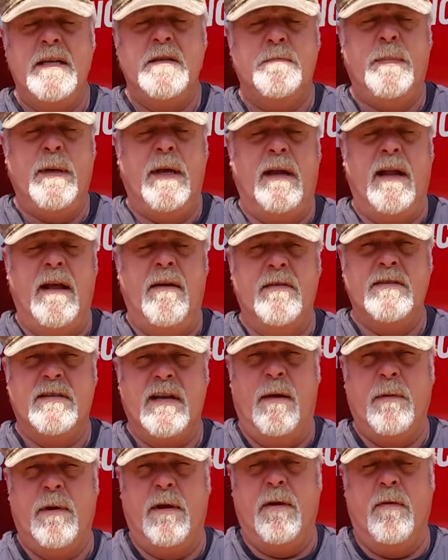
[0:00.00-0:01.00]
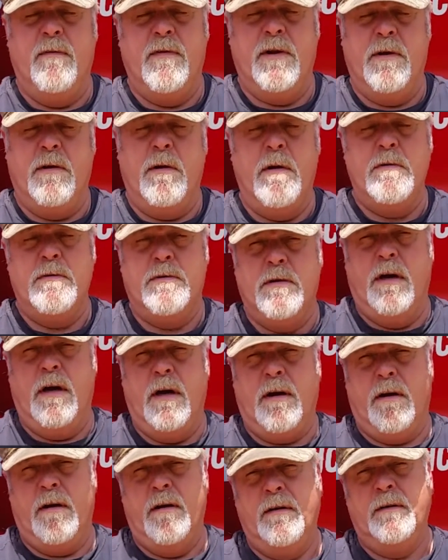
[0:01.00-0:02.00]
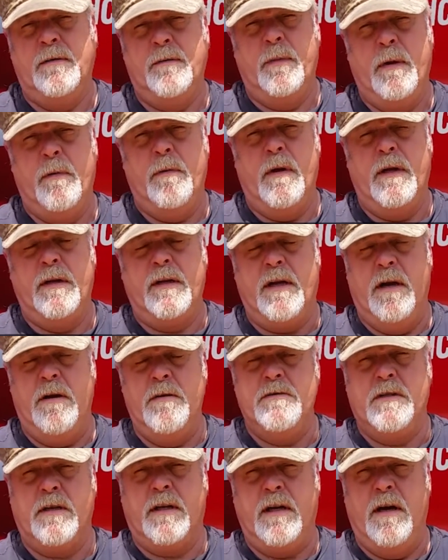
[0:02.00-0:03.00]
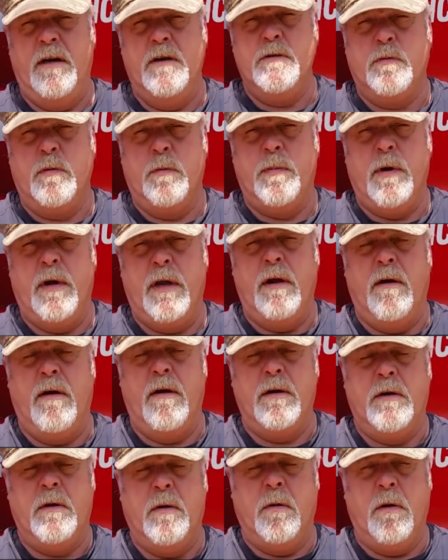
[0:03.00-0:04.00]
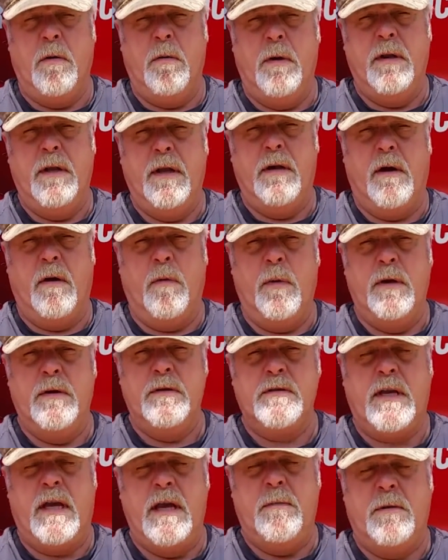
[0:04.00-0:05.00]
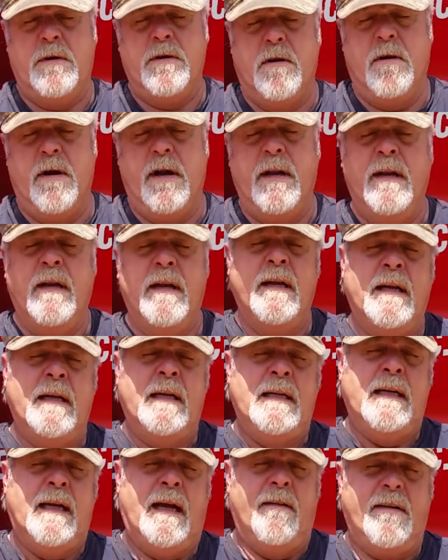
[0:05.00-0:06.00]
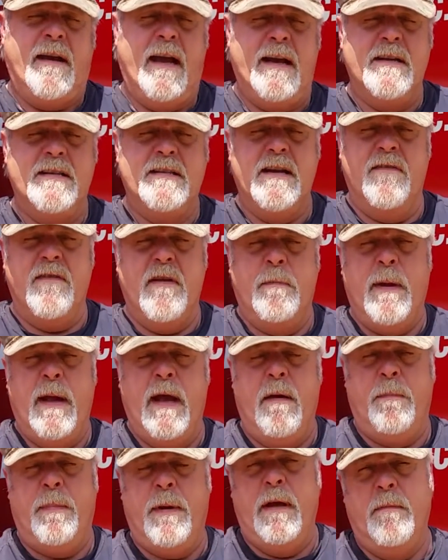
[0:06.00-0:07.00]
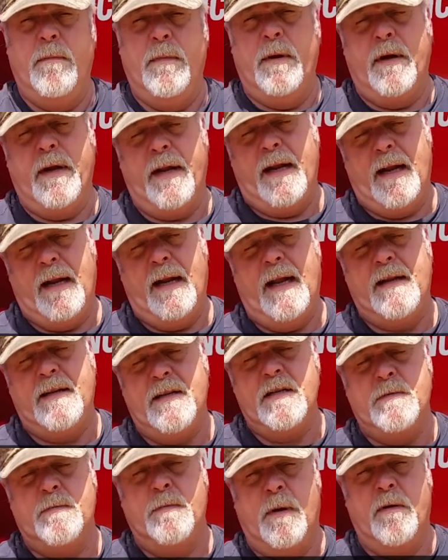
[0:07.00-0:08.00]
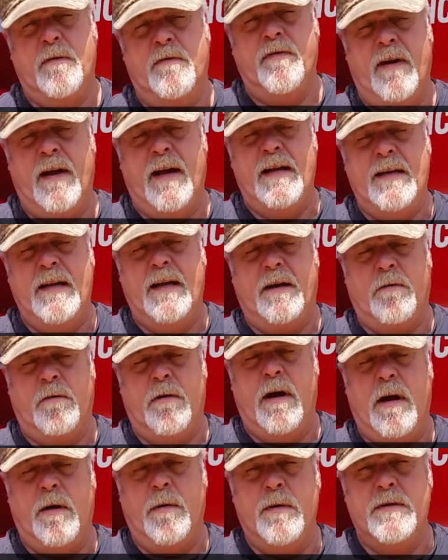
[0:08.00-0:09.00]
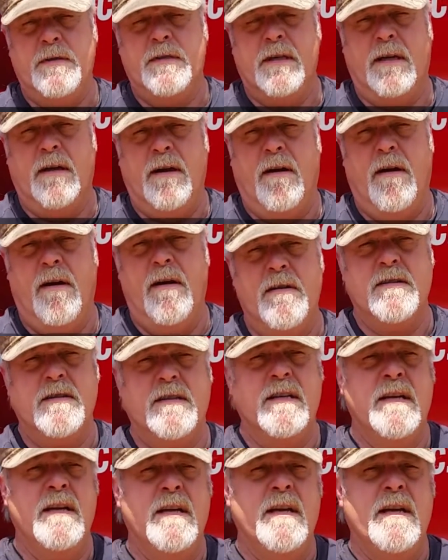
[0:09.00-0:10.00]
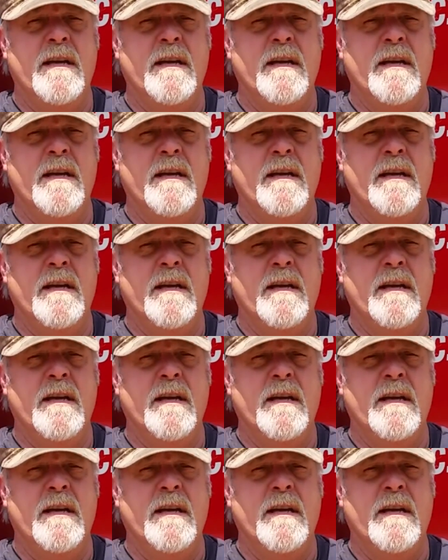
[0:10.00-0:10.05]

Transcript: This is Bill Evans. I'm an over the road trucker. We run coast to coast. We're pretty hardcore with it. Our wheels keep turning. I've got a 70 pound pit bull, and I like to smoke fine Nicaraguan cigars.